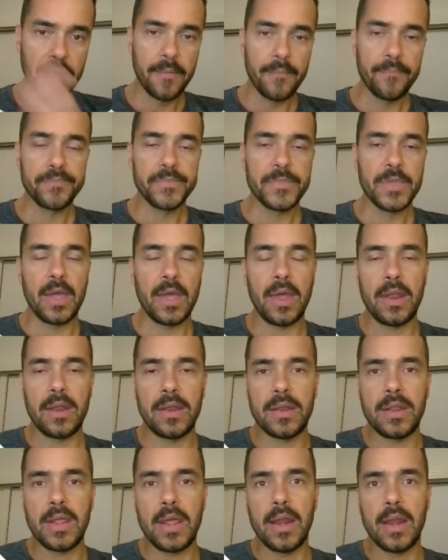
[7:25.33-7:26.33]
and
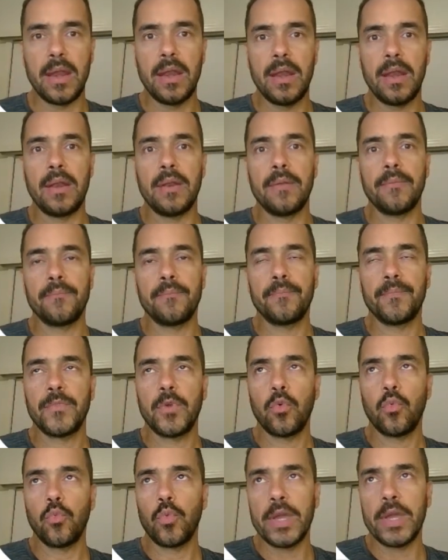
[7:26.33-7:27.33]
then we
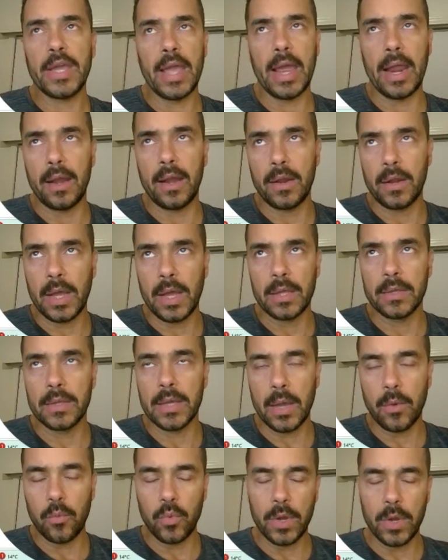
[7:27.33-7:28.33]
can, yeah, we
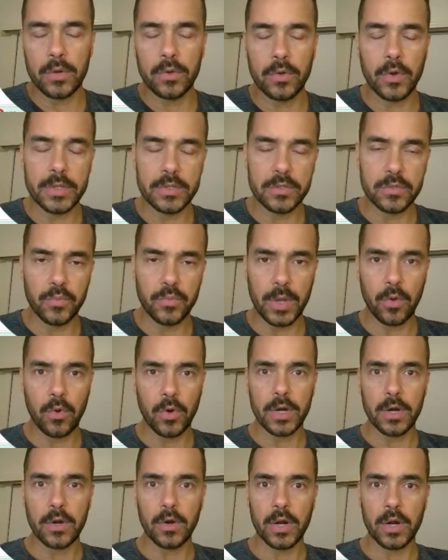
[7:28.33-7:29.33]
are going to record
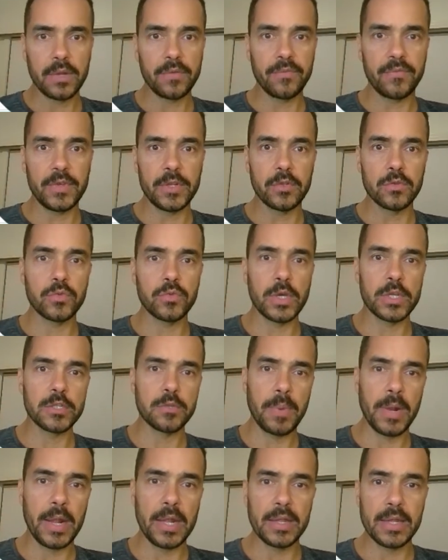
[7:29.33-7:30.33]
another video to explain
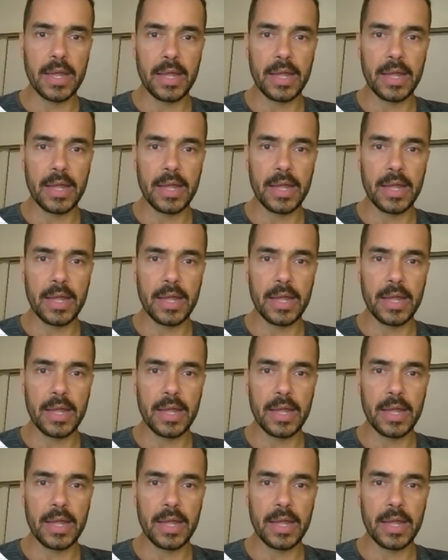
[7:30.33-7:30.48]
that.